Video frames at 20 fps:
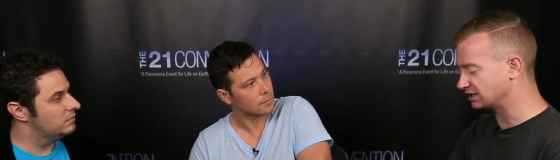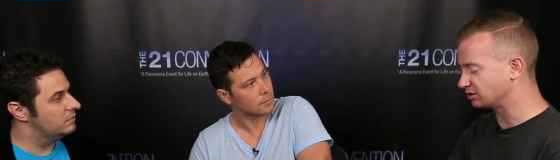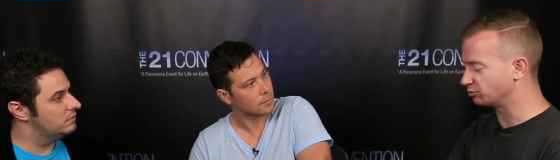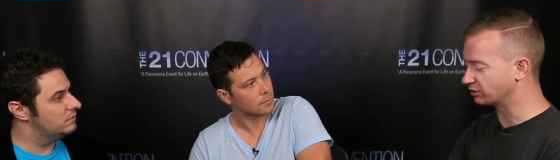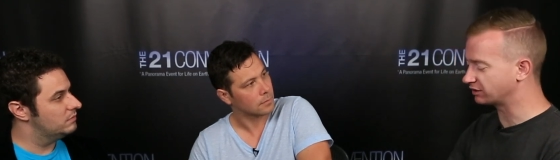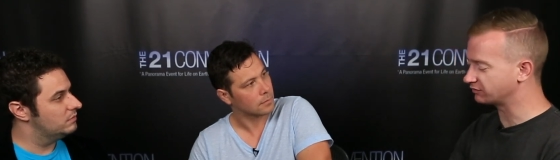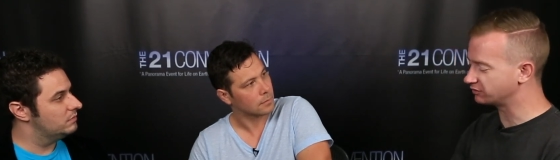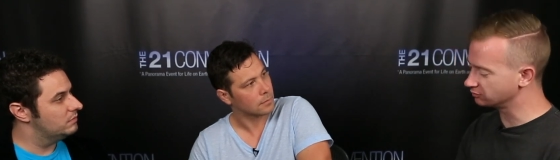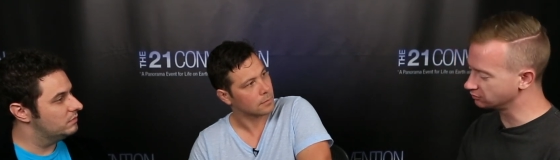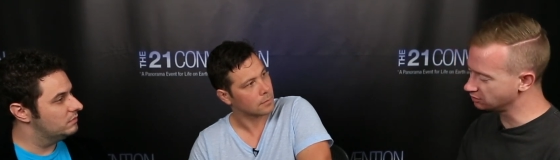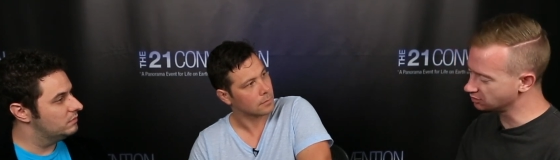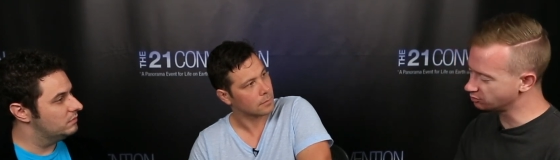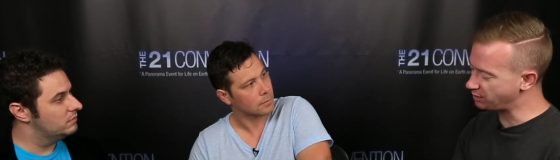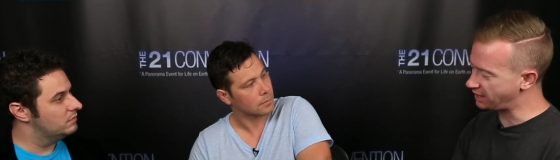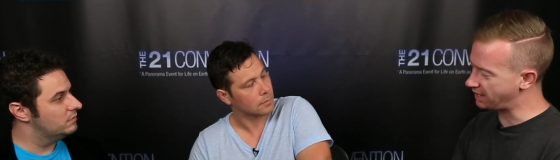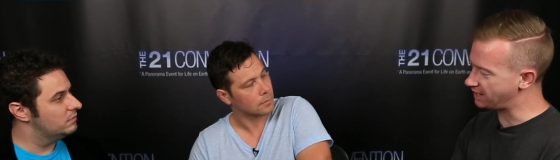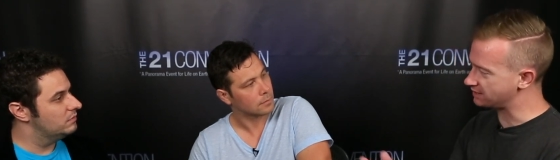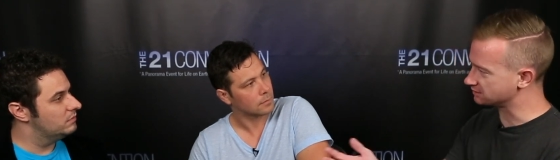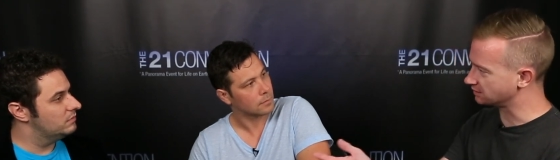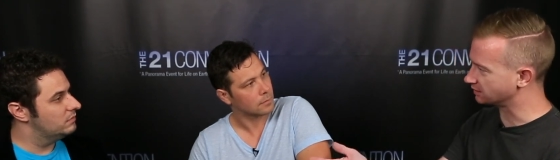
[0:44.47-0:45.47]
Speaker 1: But if you look
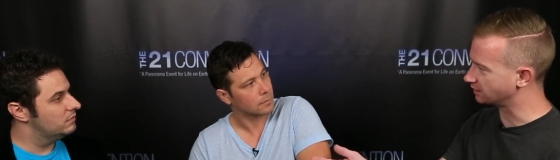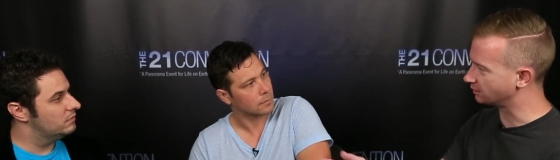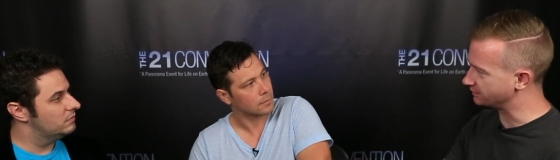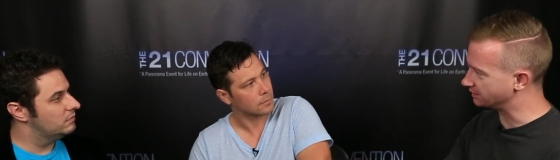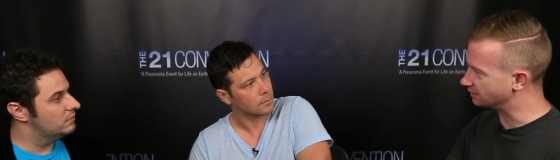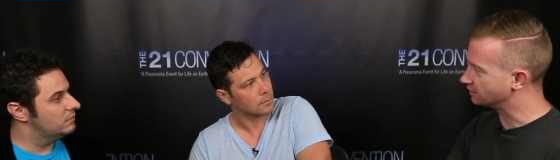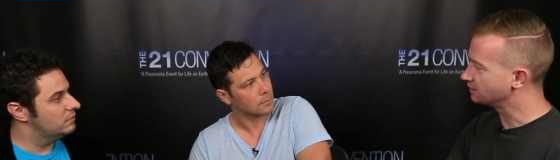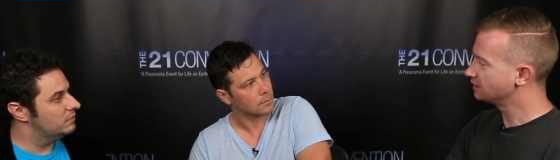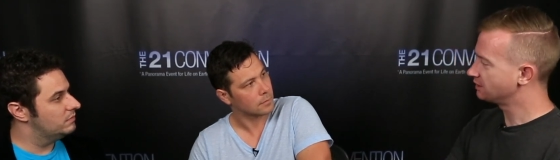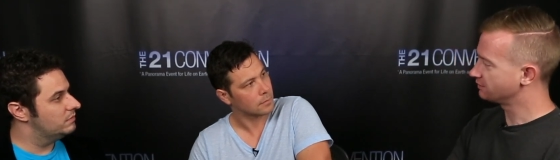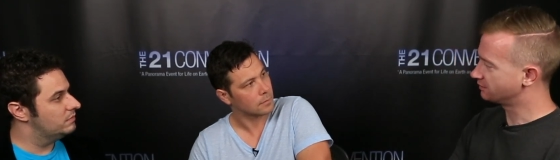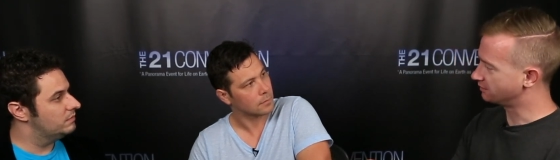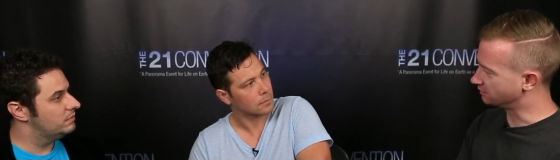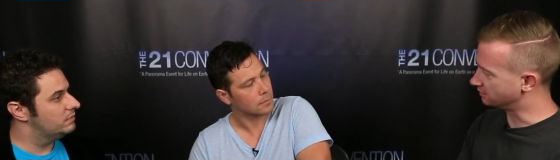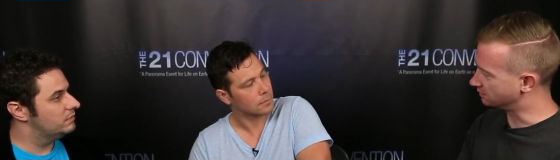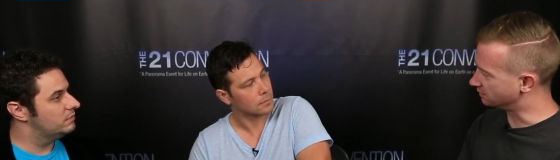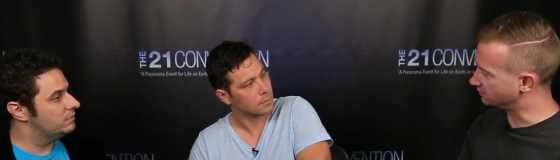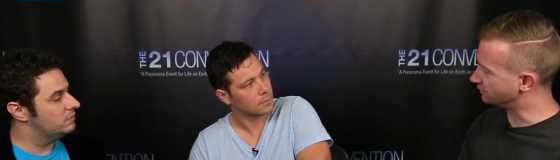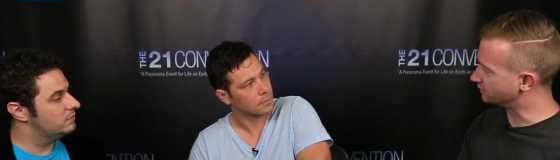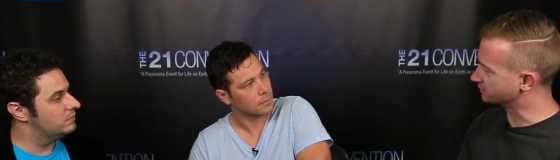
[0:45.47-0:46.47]
past, like I mean, the,
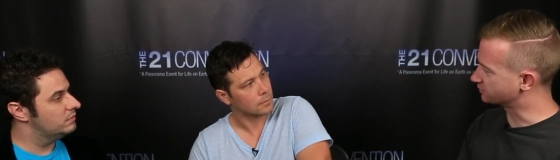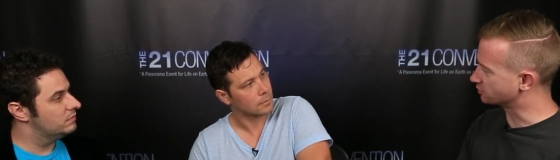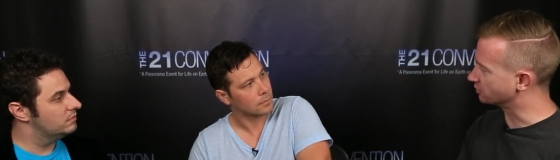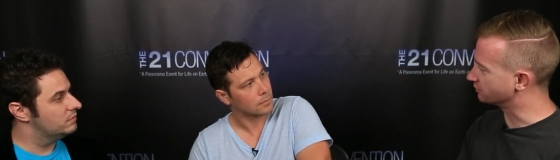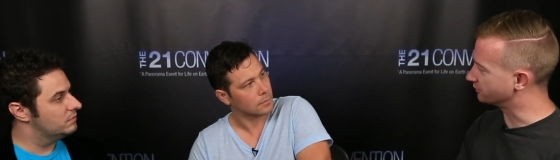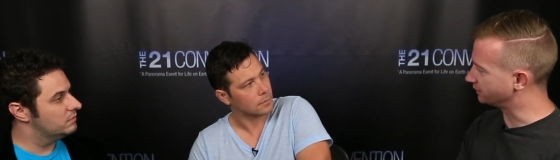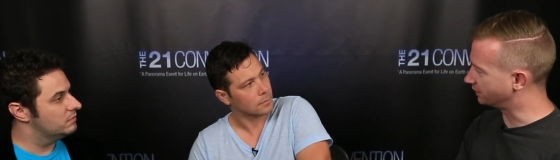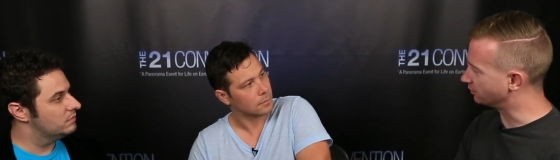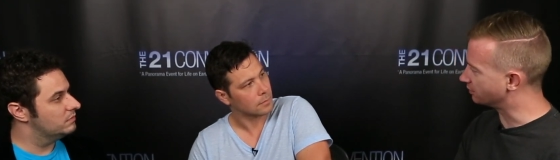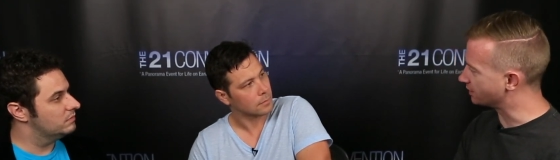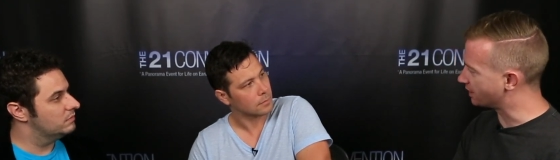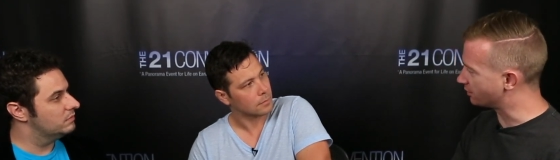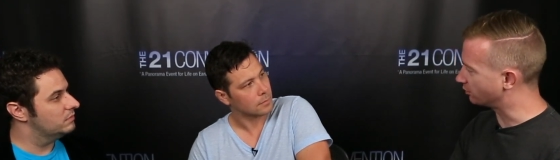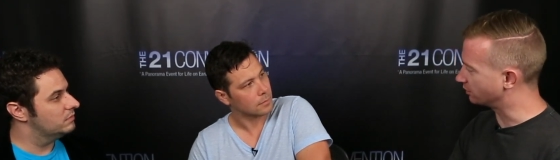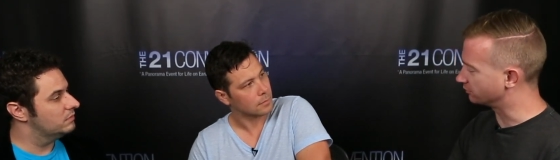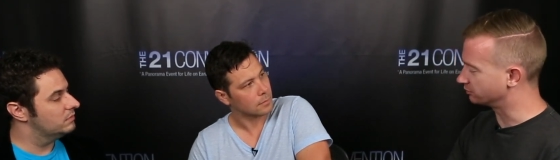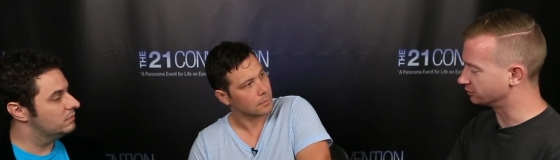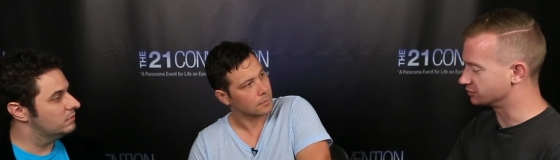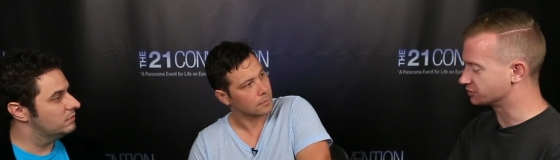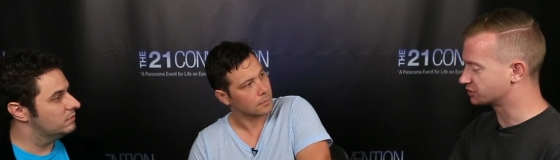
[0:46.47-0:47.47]
the the sort of internet
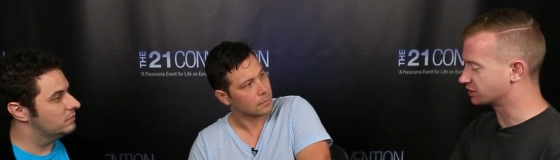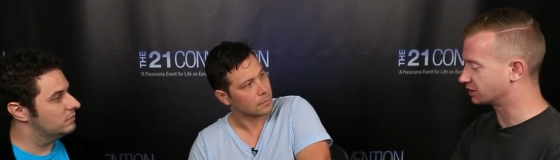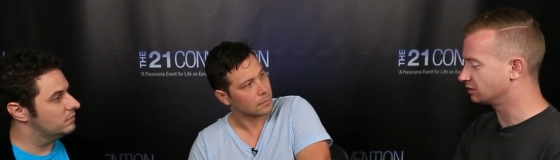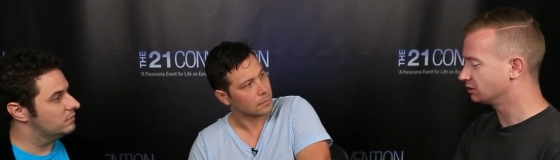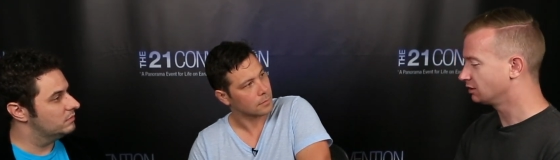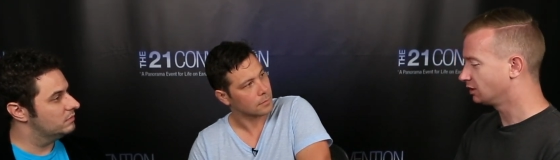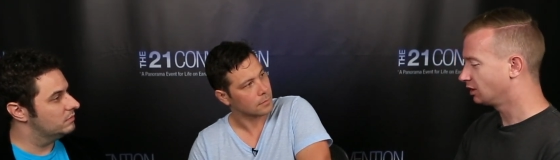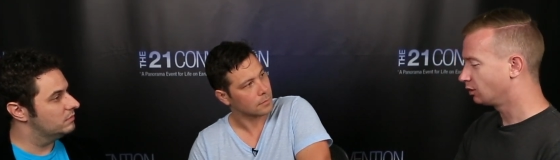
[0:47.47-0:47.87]
revolution,